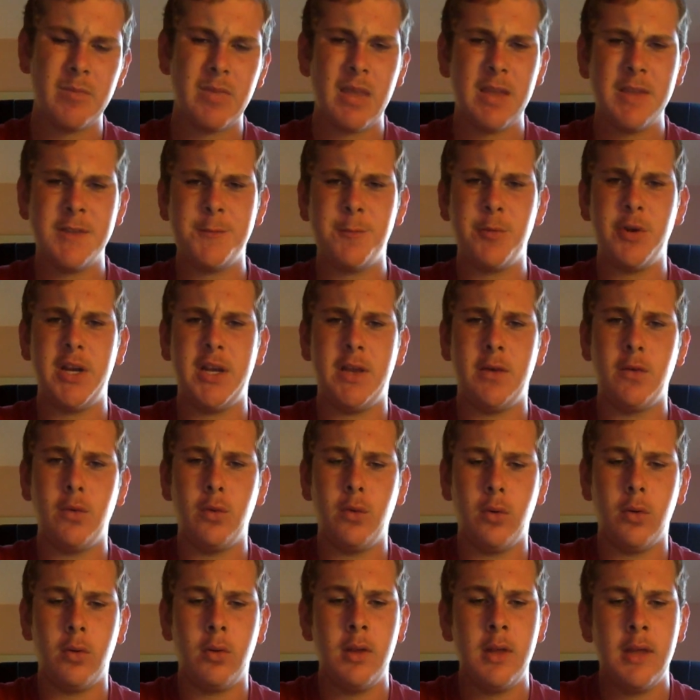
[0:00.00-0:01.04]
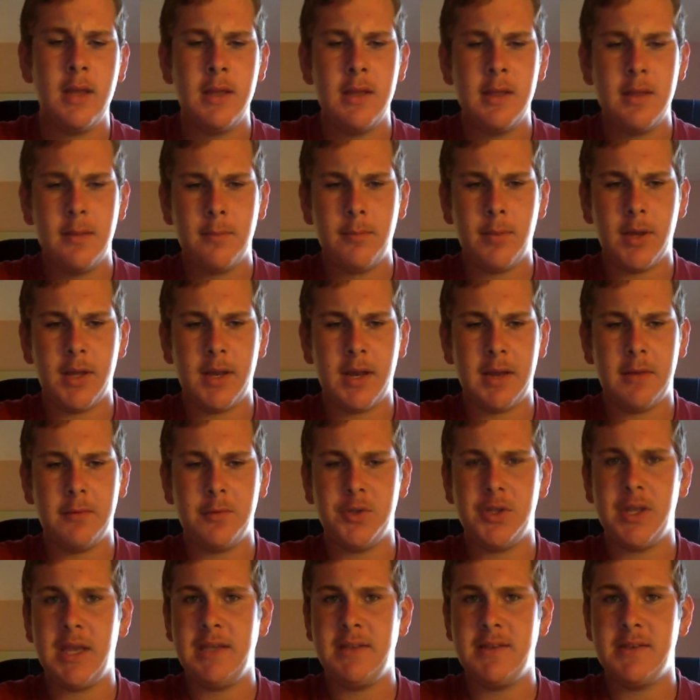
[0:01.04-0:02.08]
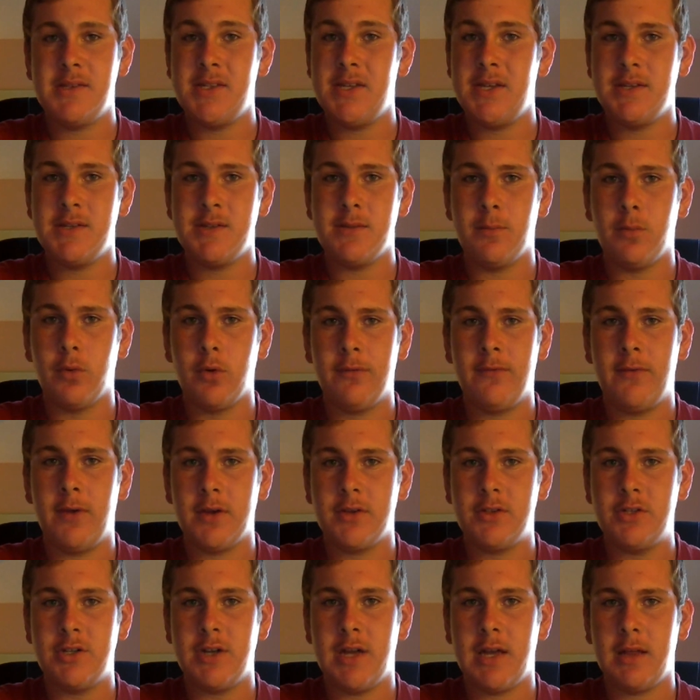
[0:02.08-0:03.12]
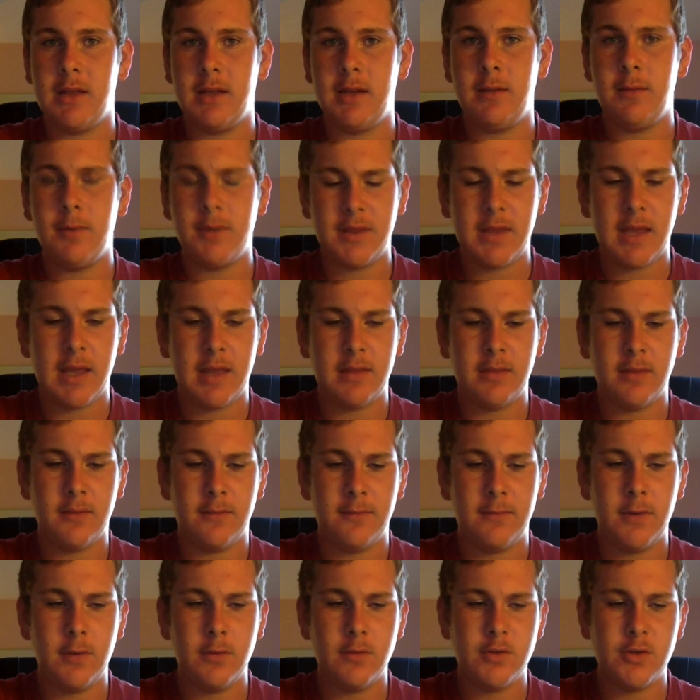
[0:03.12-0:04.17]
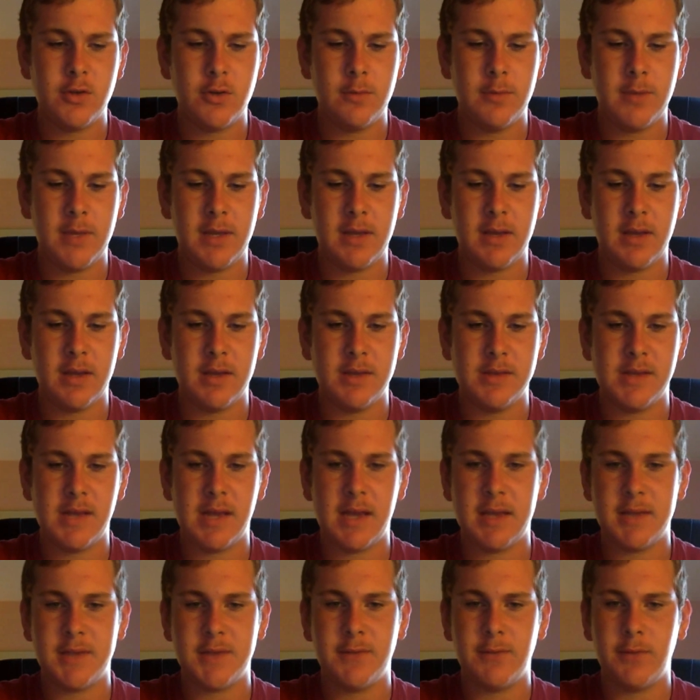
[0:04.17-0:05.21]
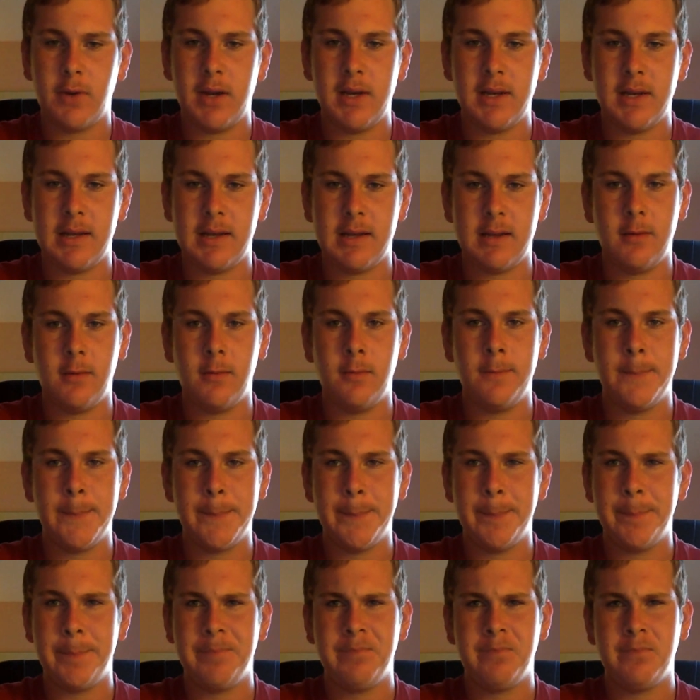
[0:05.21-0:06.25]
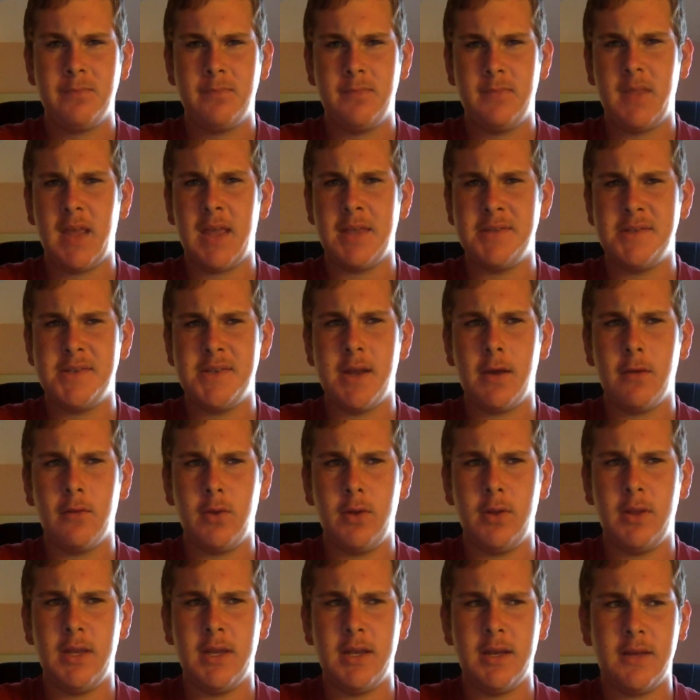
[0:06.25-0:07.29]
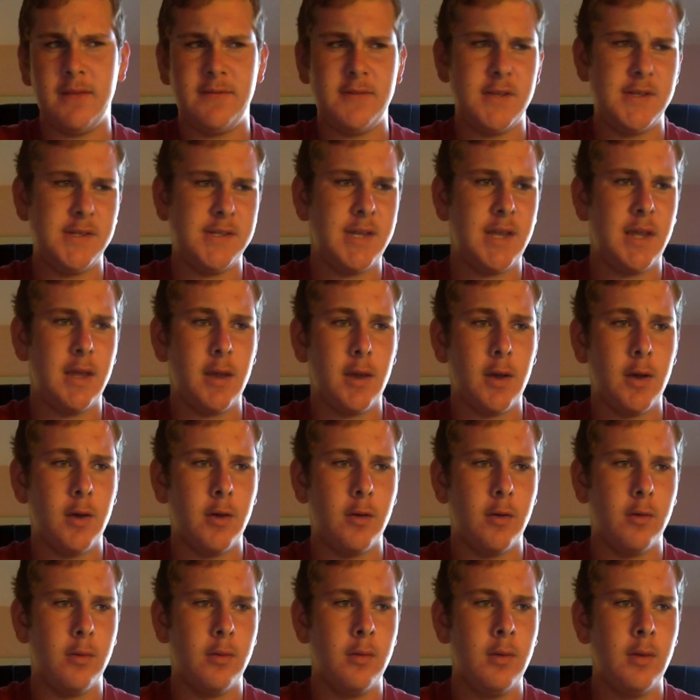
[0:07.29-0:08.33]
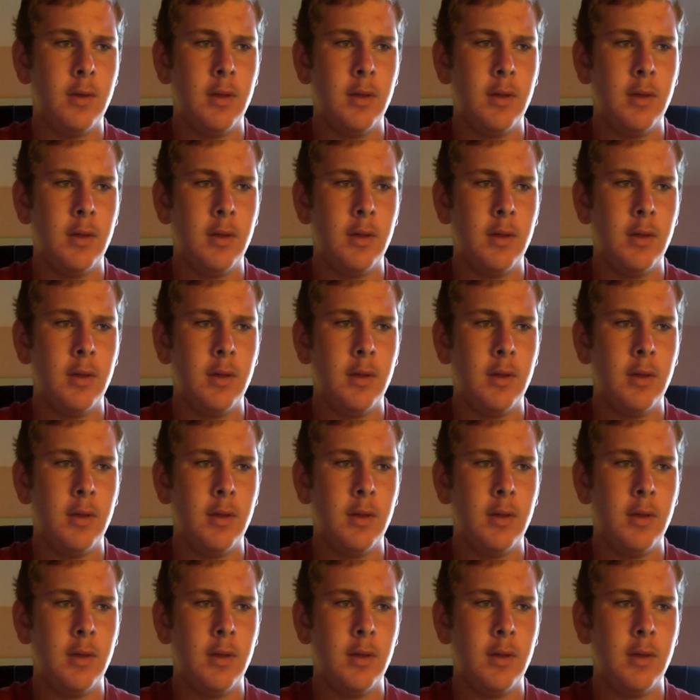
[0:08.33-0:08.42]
It's pretty cool, but I would like to see some more functionality with that in the future, because as of right now, that's not really enough to say, oh,